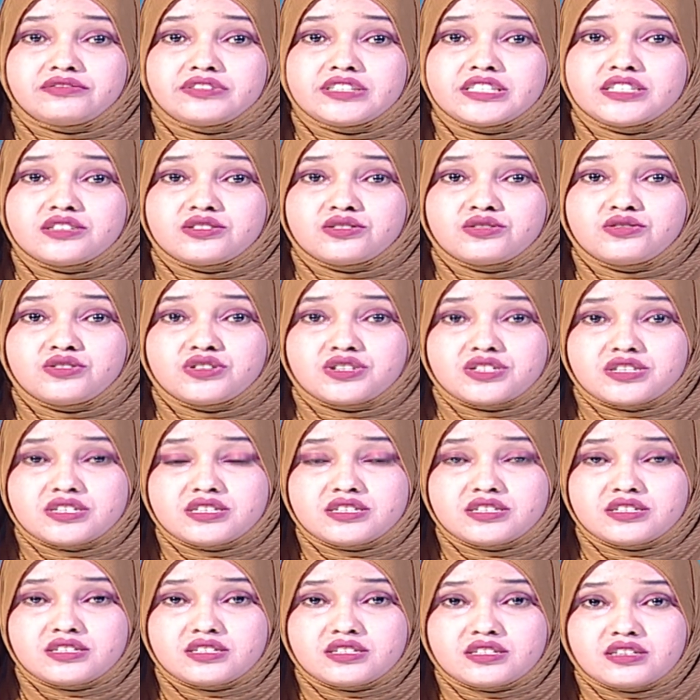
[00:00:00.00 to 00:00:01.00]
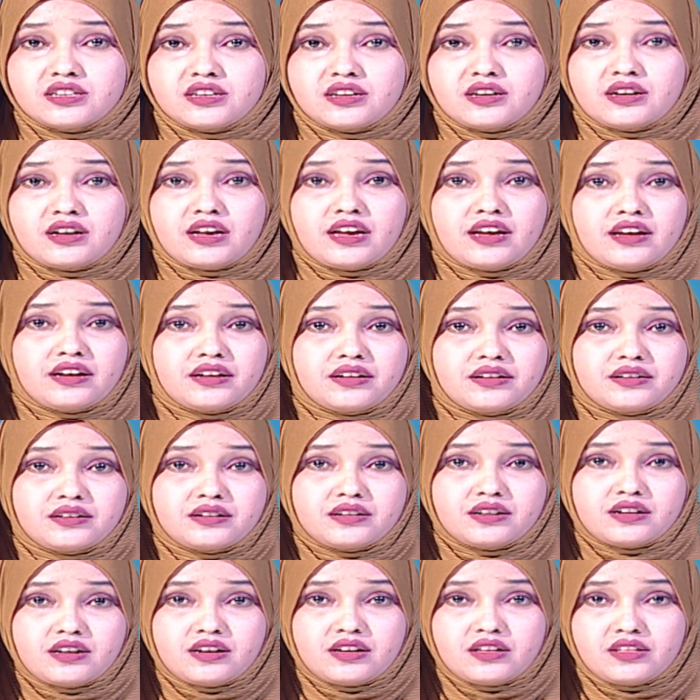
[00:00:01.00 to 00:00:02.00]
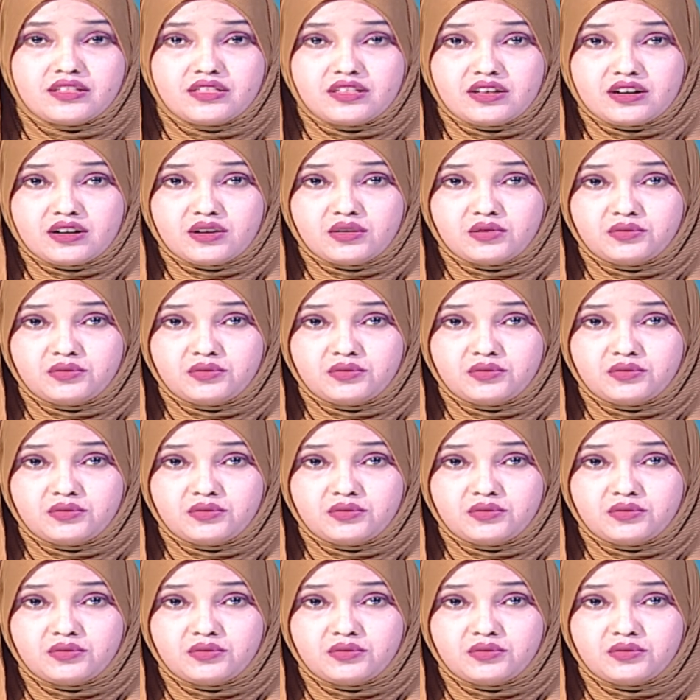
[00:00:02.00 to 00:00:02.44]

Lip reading: Resources and the